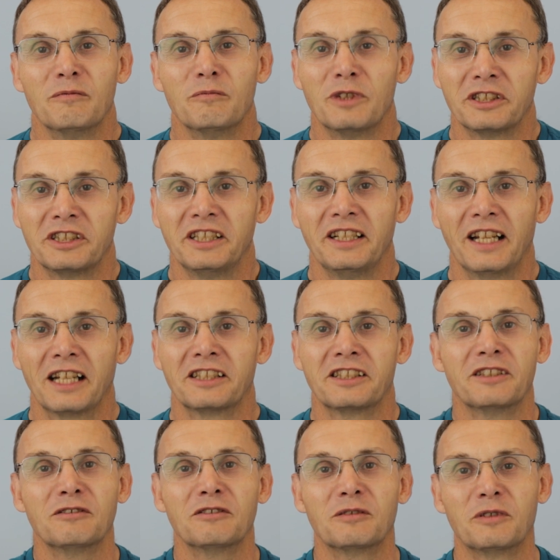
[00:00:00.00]
and watching
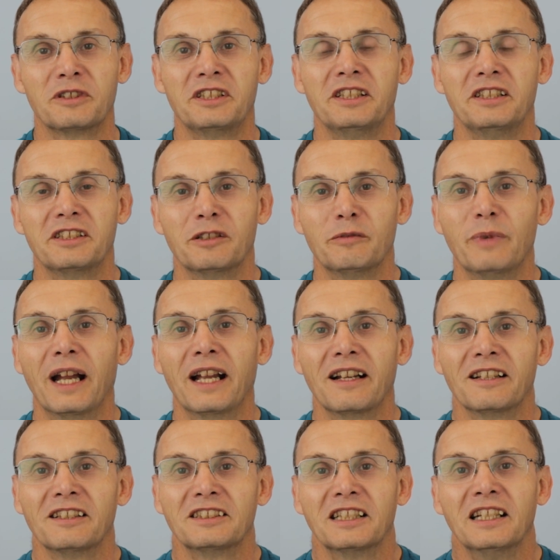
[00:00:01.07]
nationals, watching top
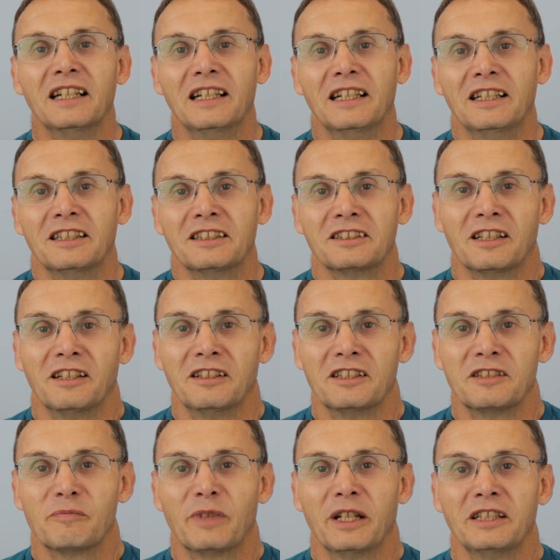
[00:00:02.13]
anglers. So
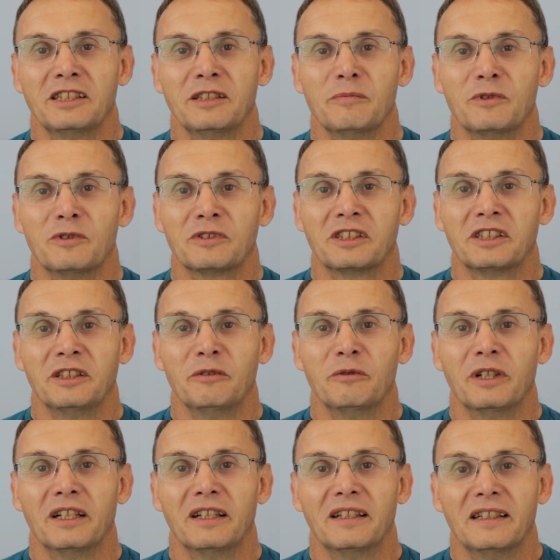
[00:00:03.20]
there's plenty more
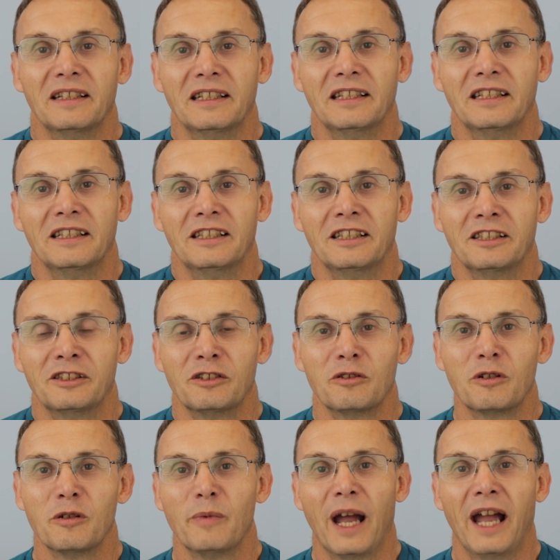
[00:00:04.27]
to
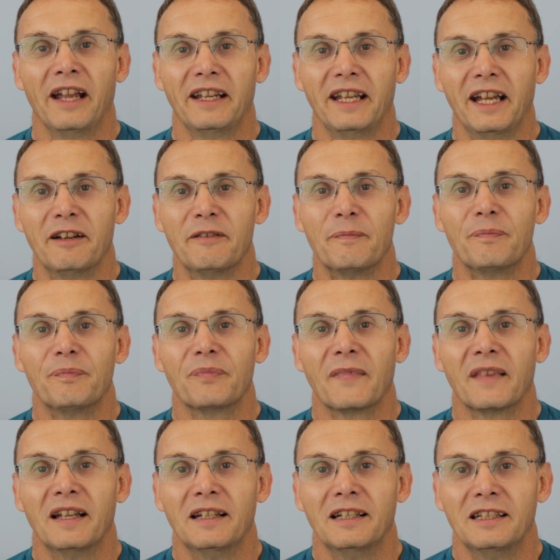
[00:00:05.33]
talk about yet.
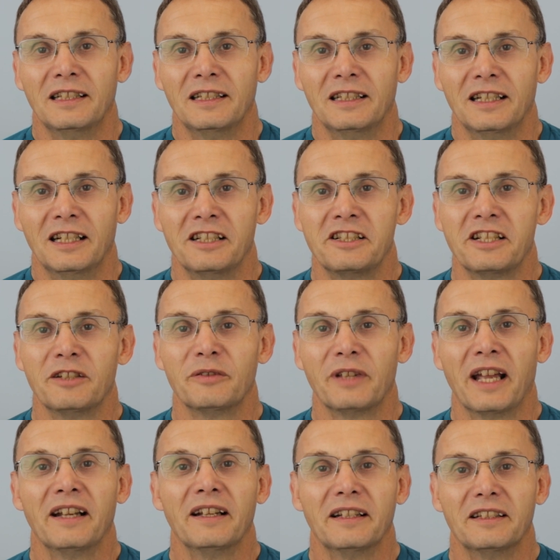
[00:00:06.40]
Until
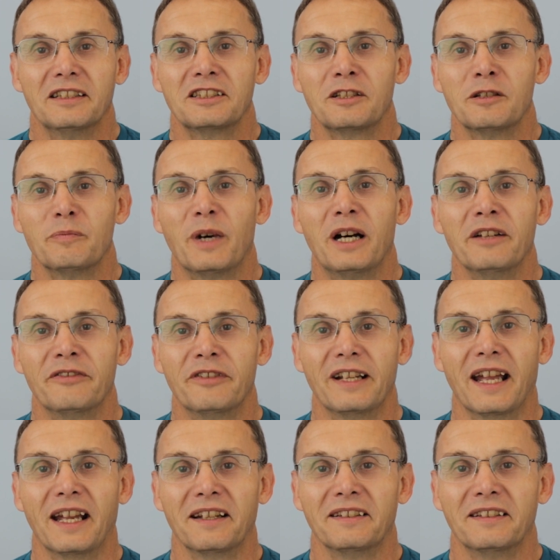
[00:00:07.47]
then, it's goodbye for
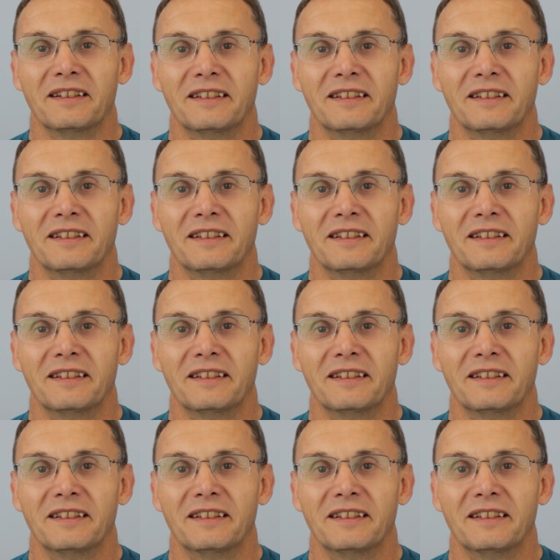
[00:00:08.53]
now.